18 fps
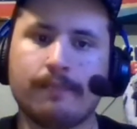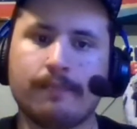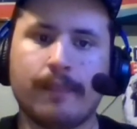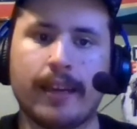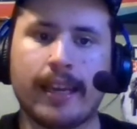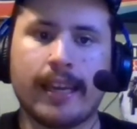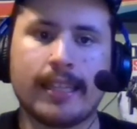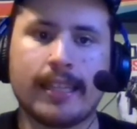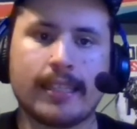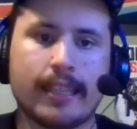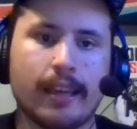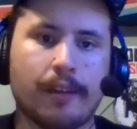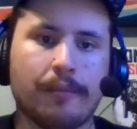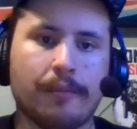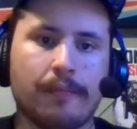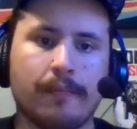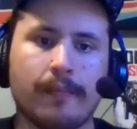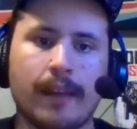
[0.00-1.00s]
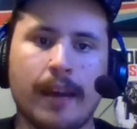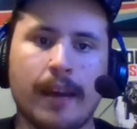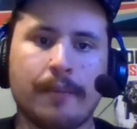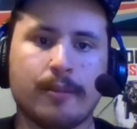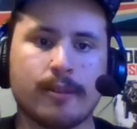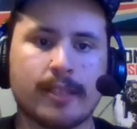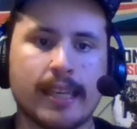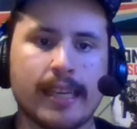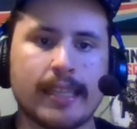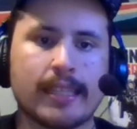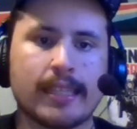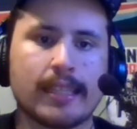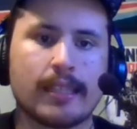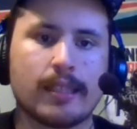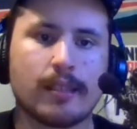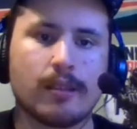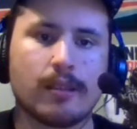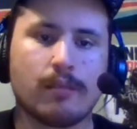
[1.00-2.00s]
hands down. I will say
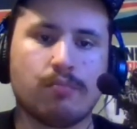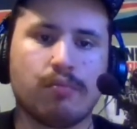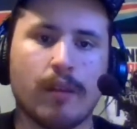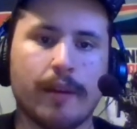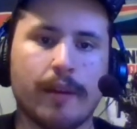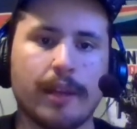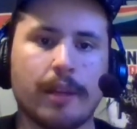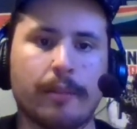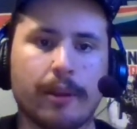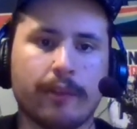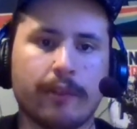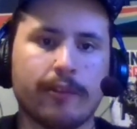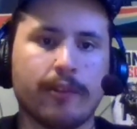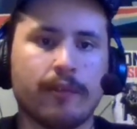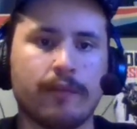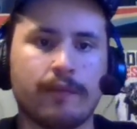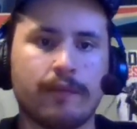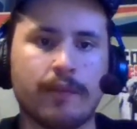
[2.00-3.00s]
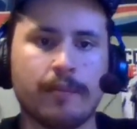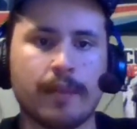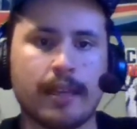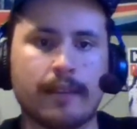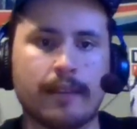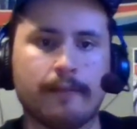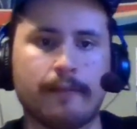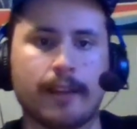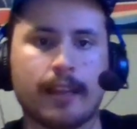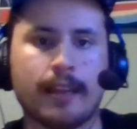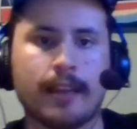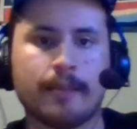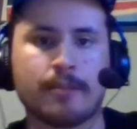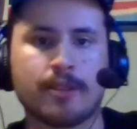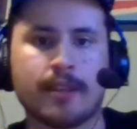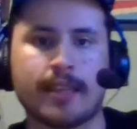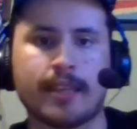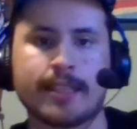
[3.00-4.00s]
it's probably in the middle for me when it
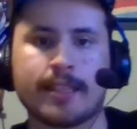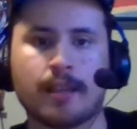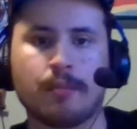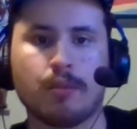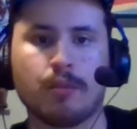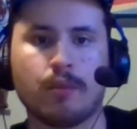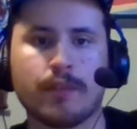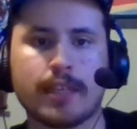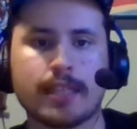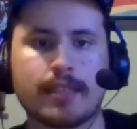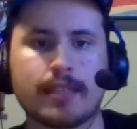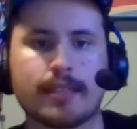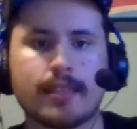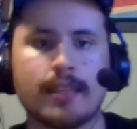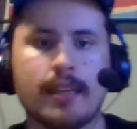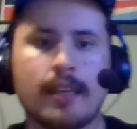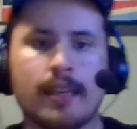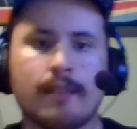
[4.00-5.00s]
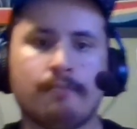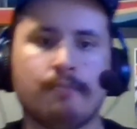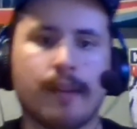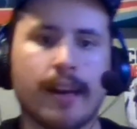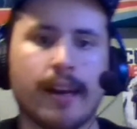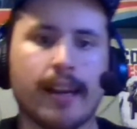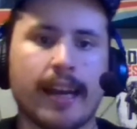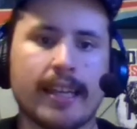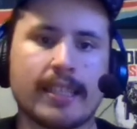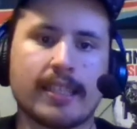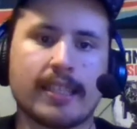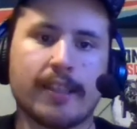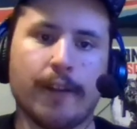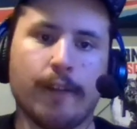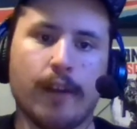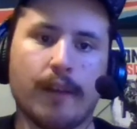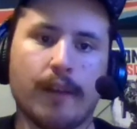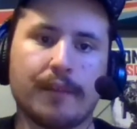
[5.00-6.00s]
comes to Godzilla movies, but I
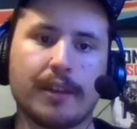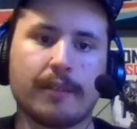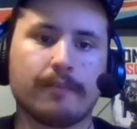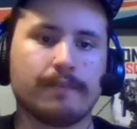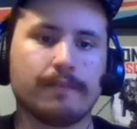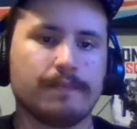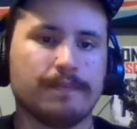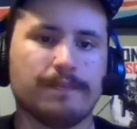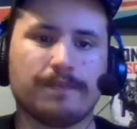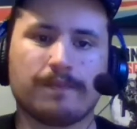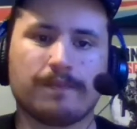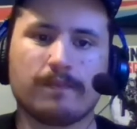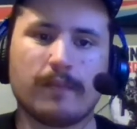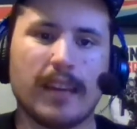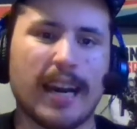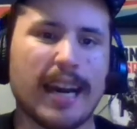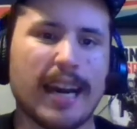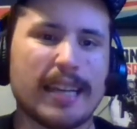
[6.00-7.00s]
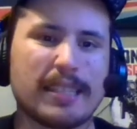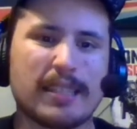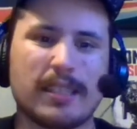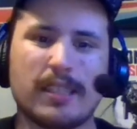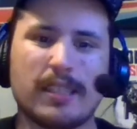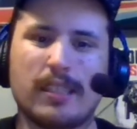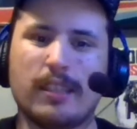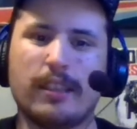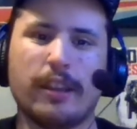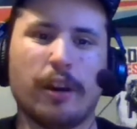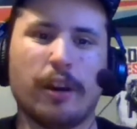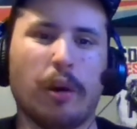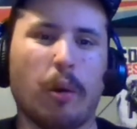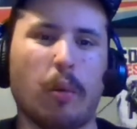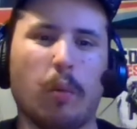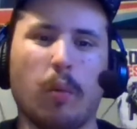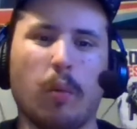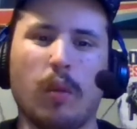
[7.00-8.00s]
still love it. I
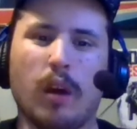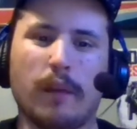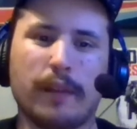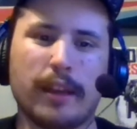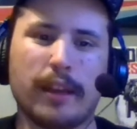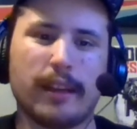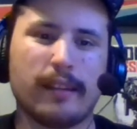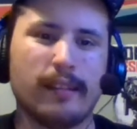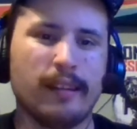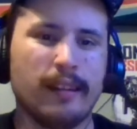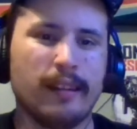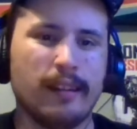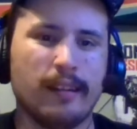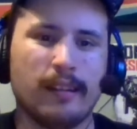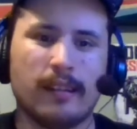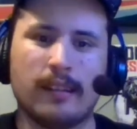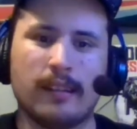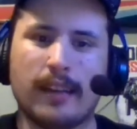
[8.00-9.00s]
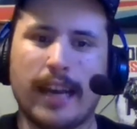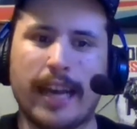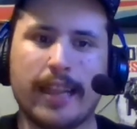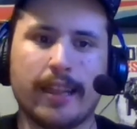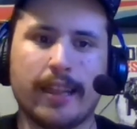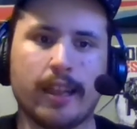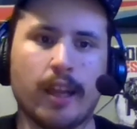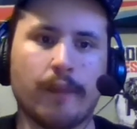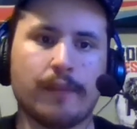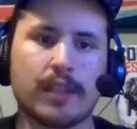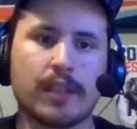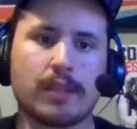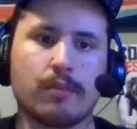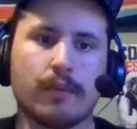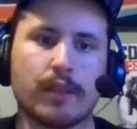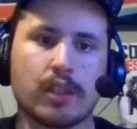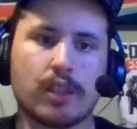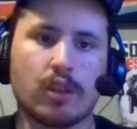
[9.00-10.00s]
still love it. I love this
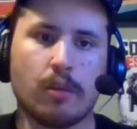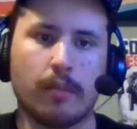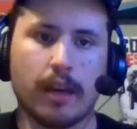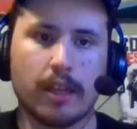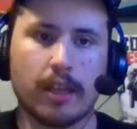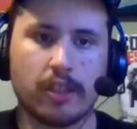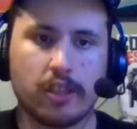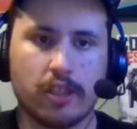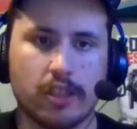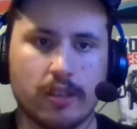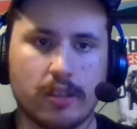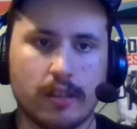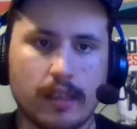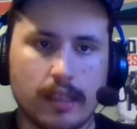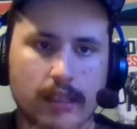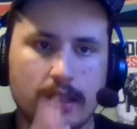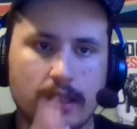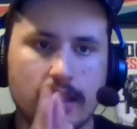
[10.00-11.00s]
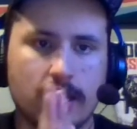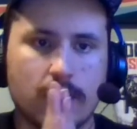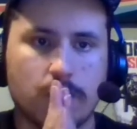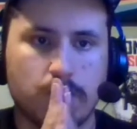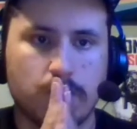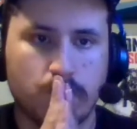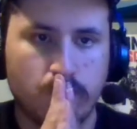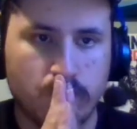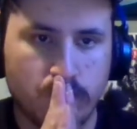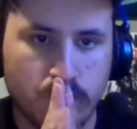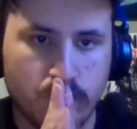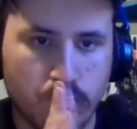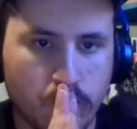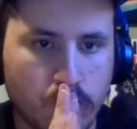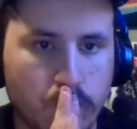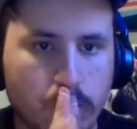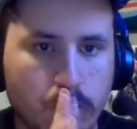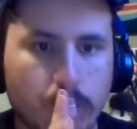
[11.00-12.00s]
movie so much. It's
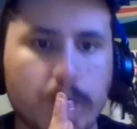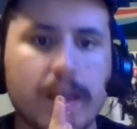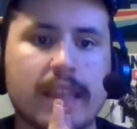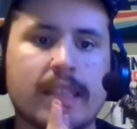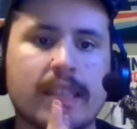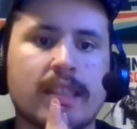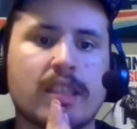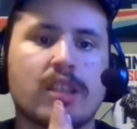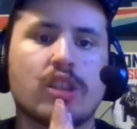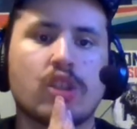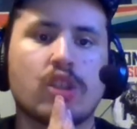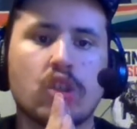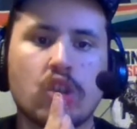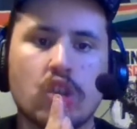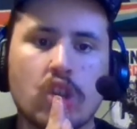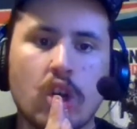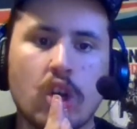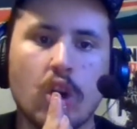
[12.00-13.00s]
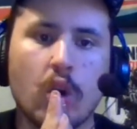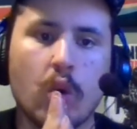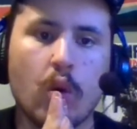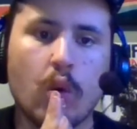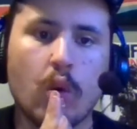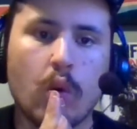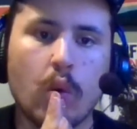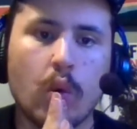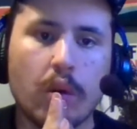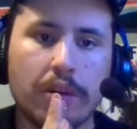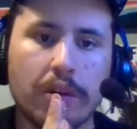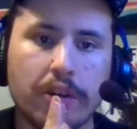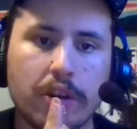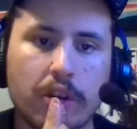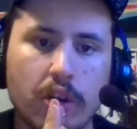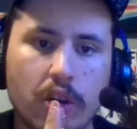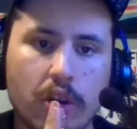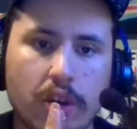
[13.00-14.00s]
it's so
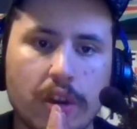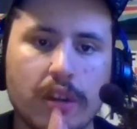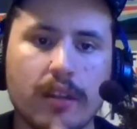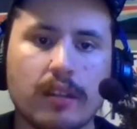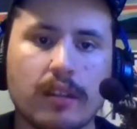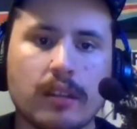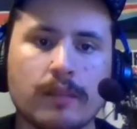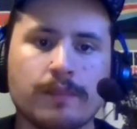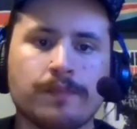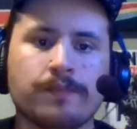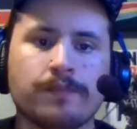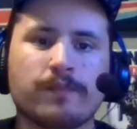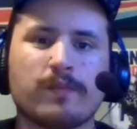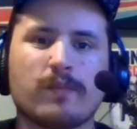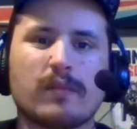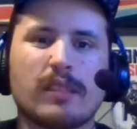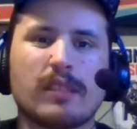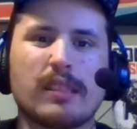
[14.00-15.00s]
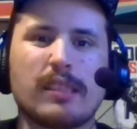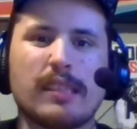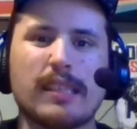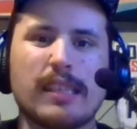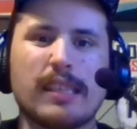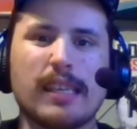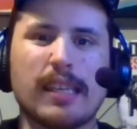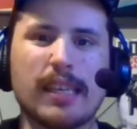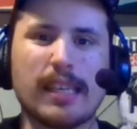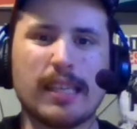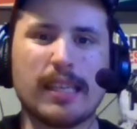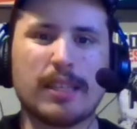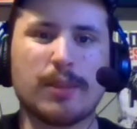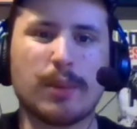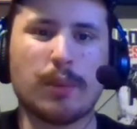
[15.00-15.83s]
good. Easily